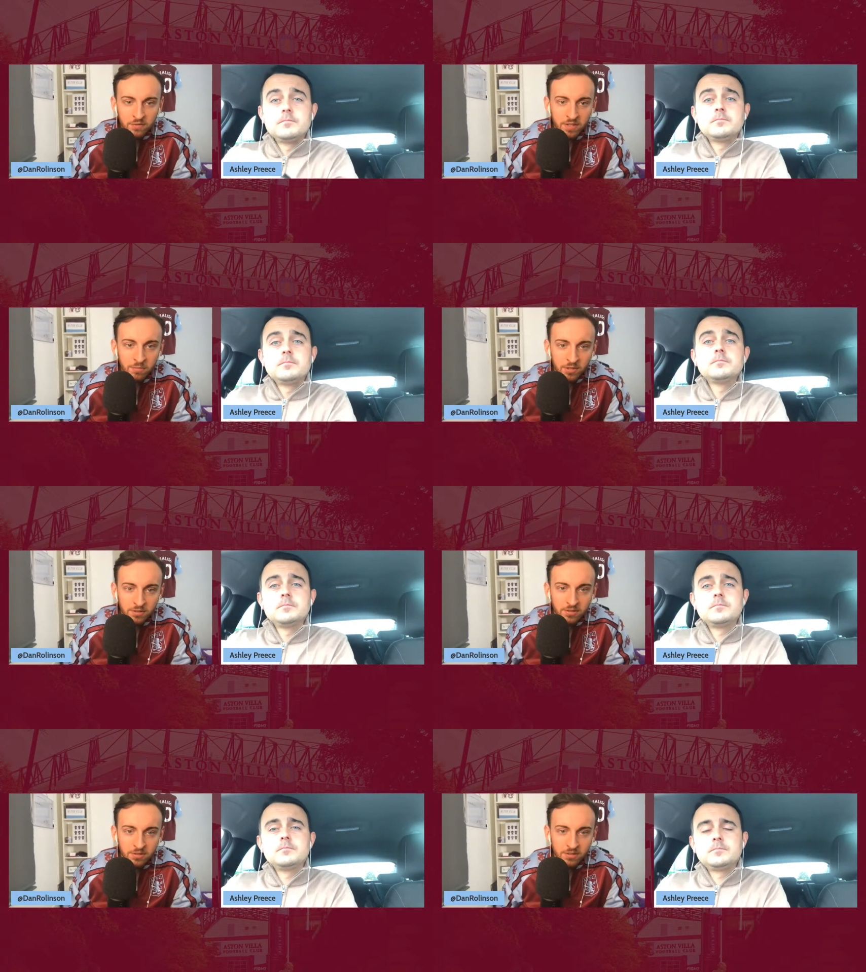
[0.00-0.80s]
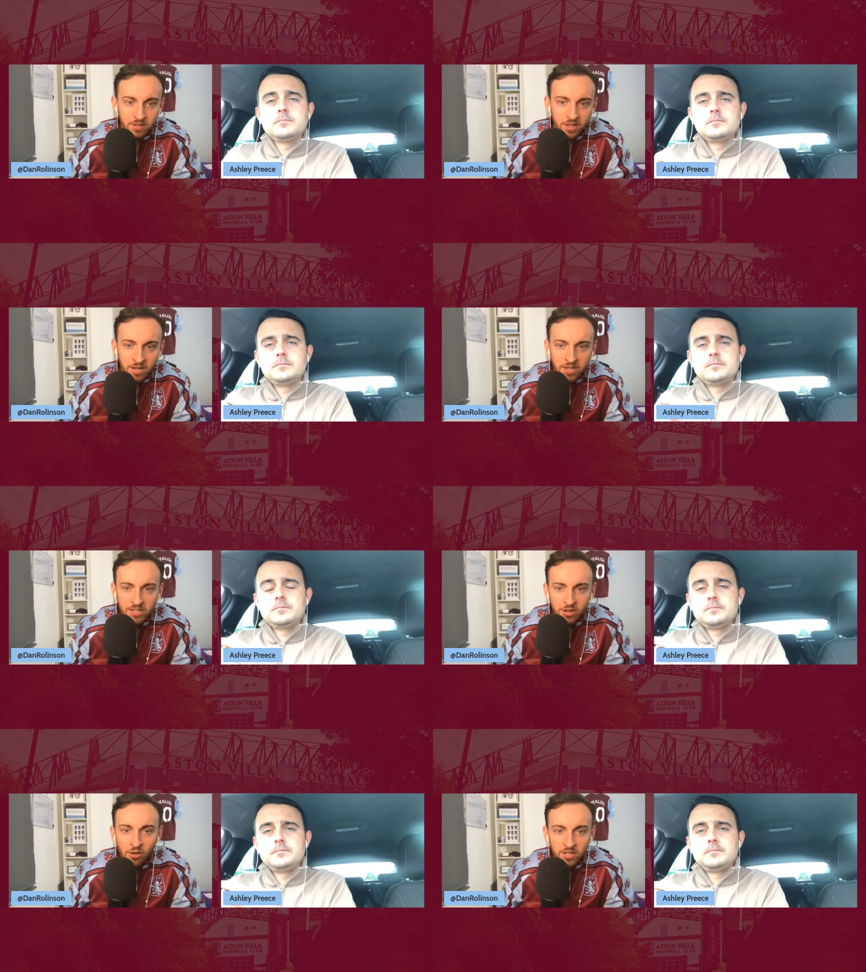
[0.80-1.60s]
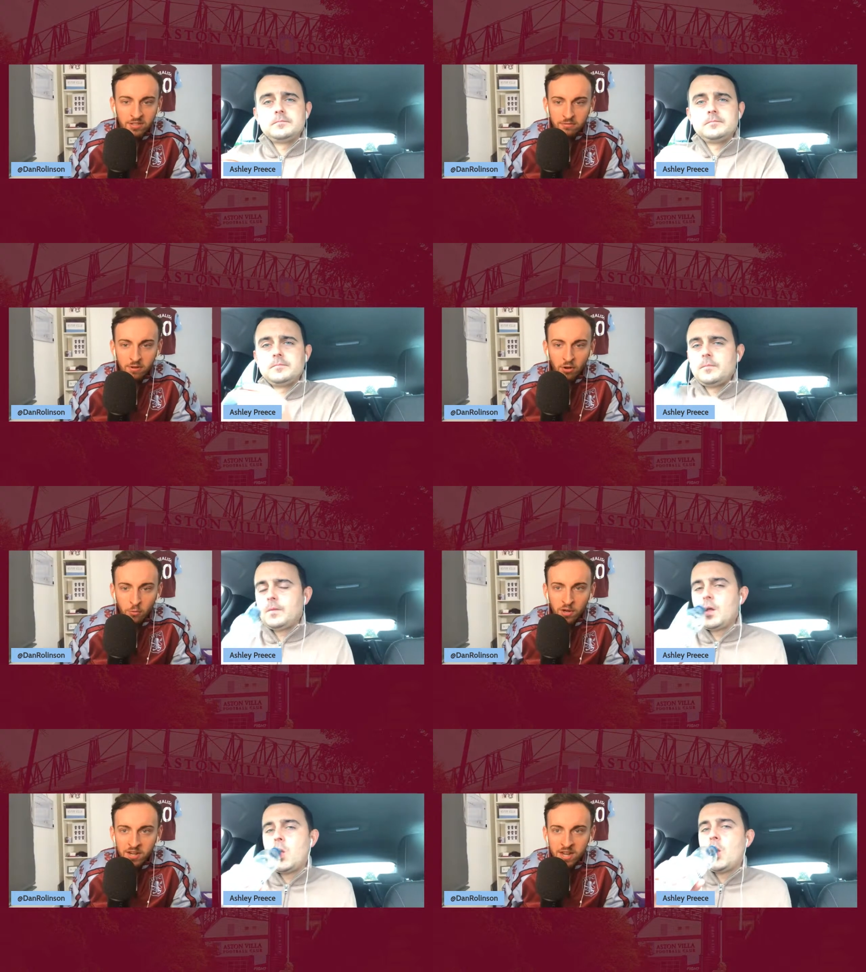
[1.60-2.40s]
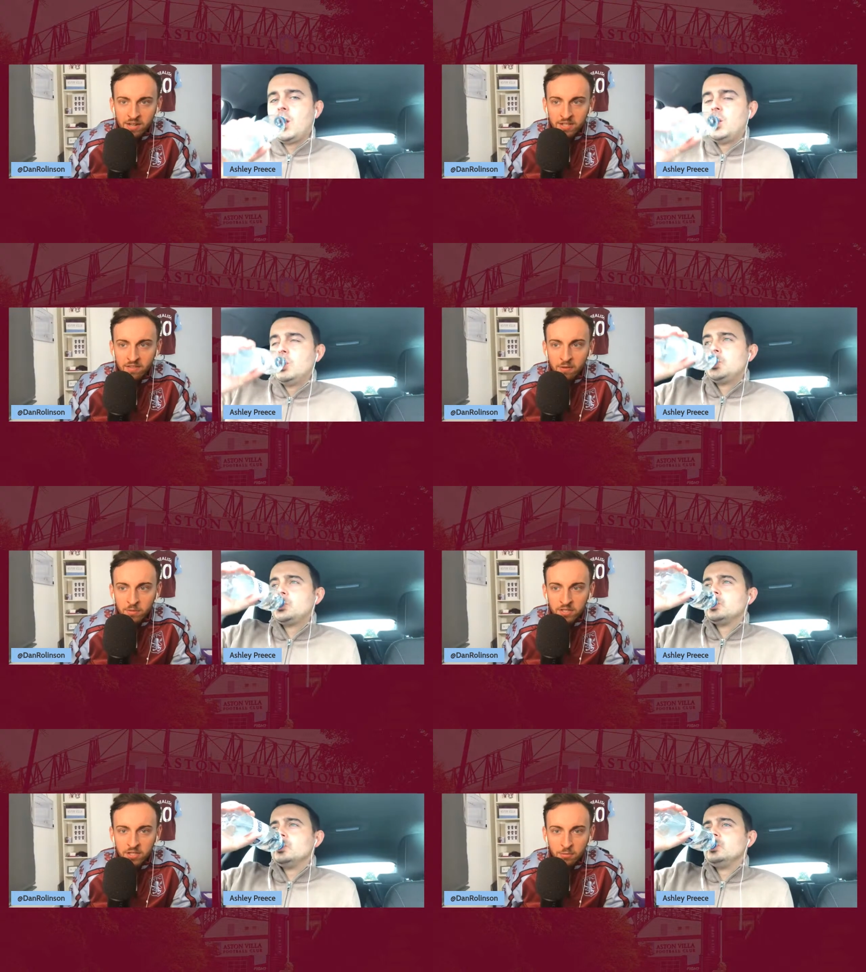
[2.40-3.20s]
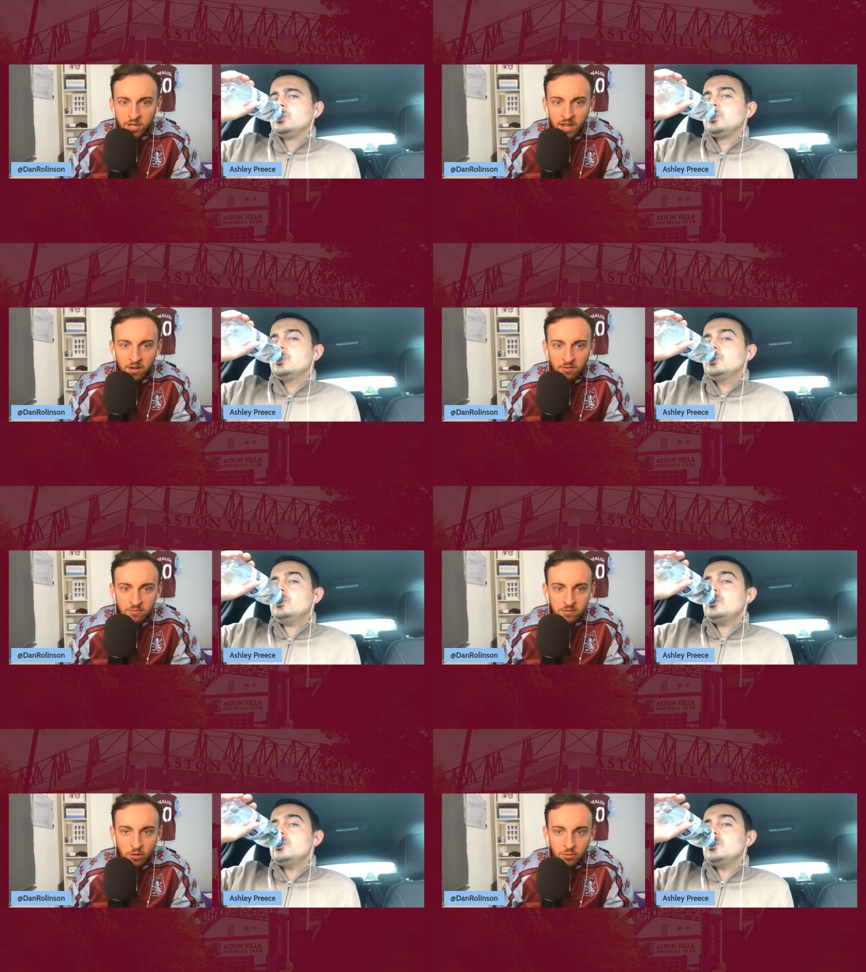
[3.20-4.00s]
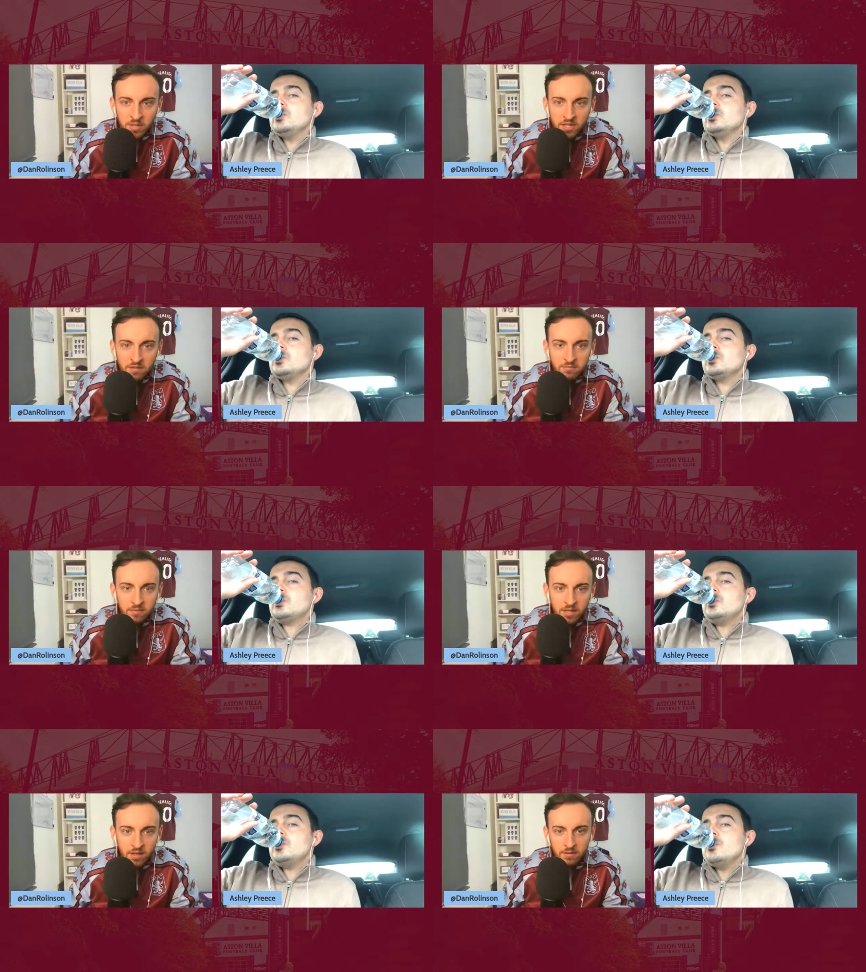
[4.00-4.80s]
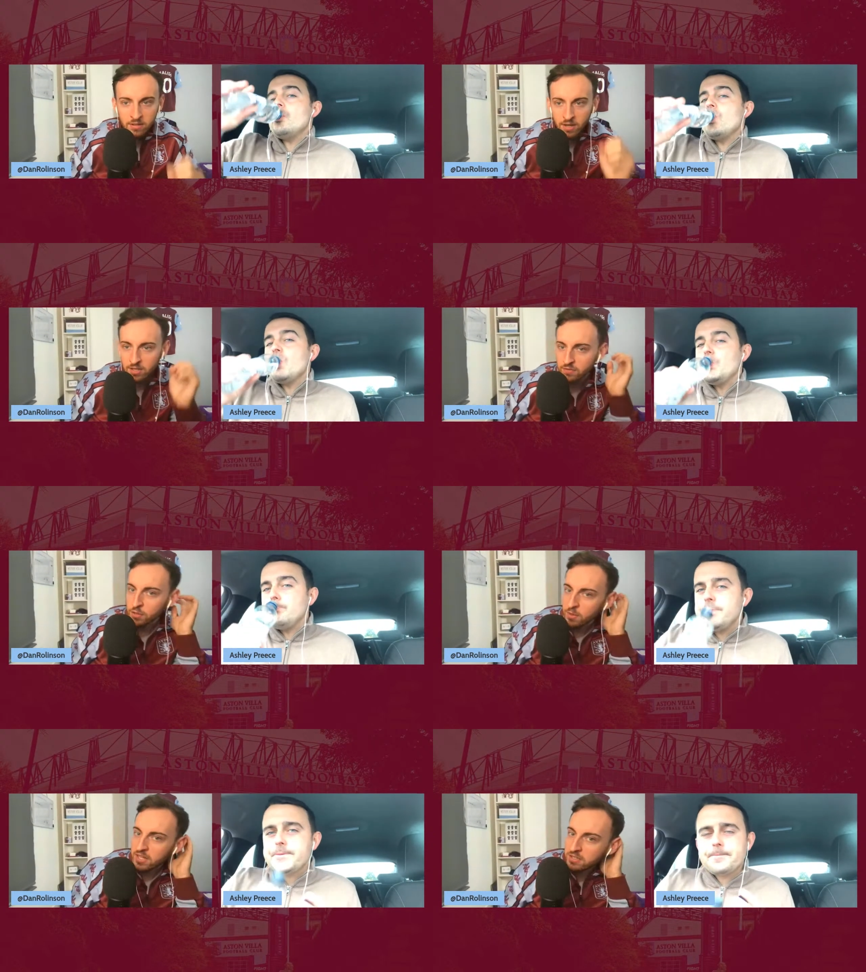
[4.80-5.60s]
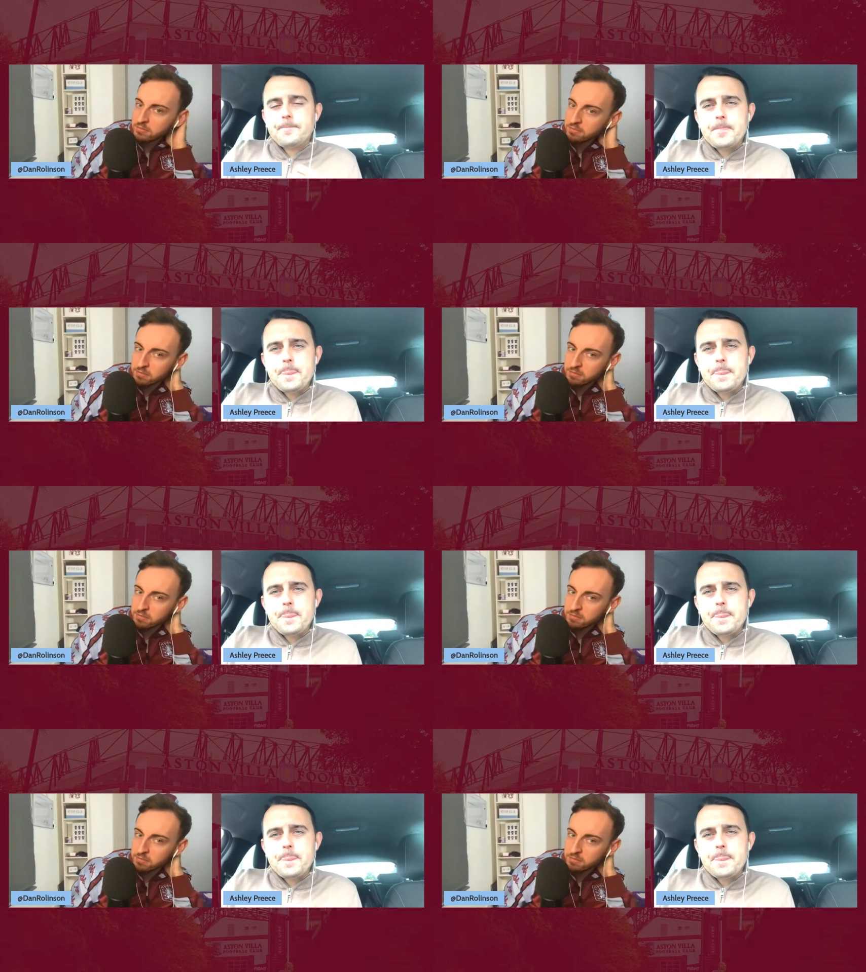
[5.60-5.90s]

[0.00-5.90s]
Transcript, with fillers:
Speaker 1: of it because and it's not this kind of weird negative atmosphere that we're getting on social media in the in the last few weeks.